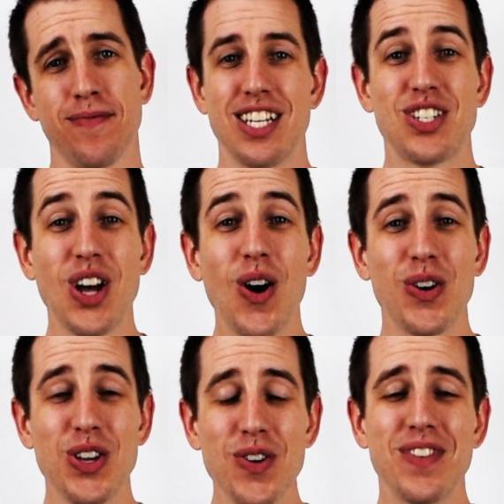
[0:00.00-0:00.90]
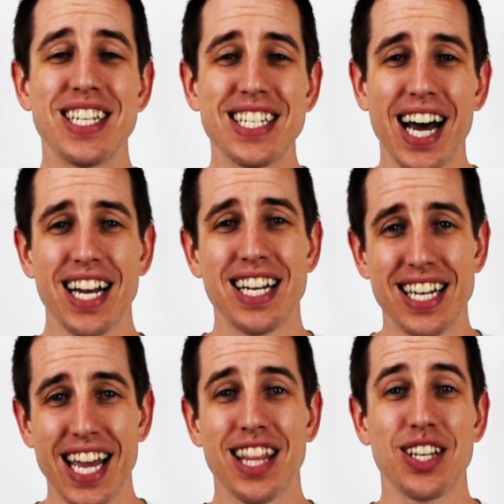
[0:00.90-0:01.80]
So you've decided to
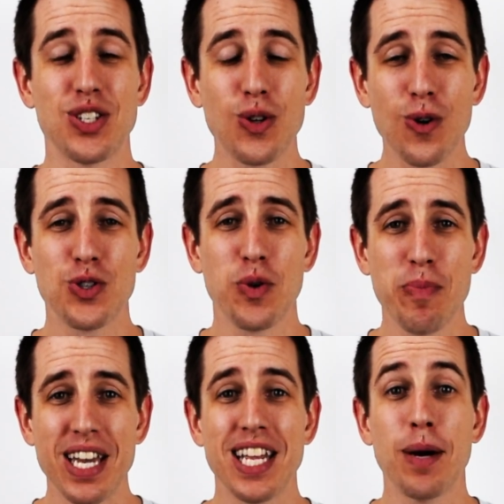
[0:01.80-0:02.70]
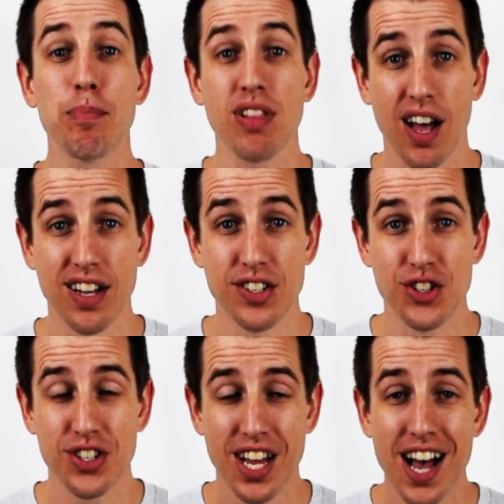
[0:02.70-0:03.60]
take the social media
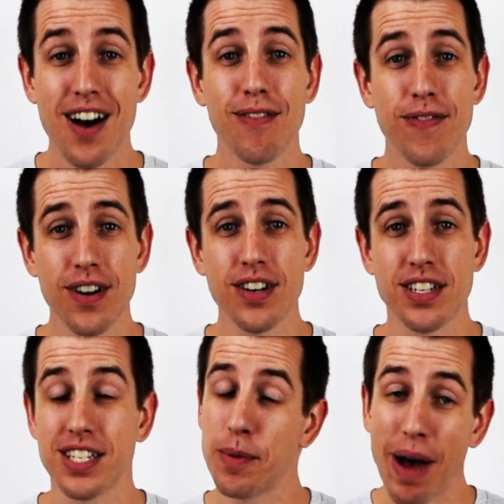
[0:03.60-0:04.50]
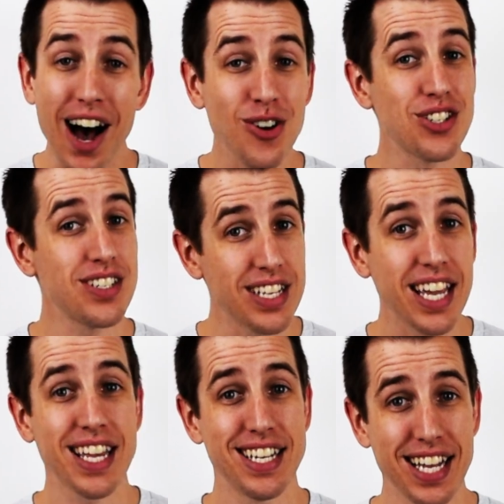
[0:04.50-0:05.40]
plunge. First, it's about
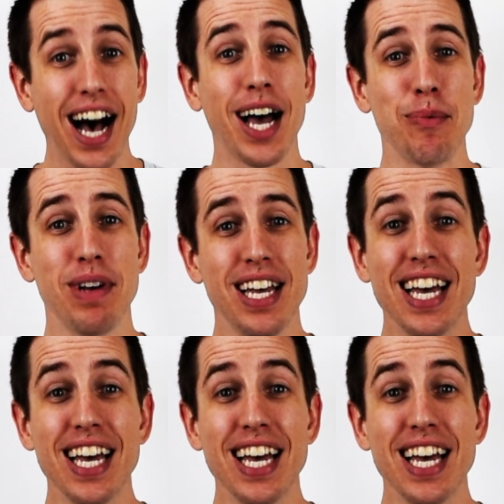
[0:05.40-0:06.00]
stinking time.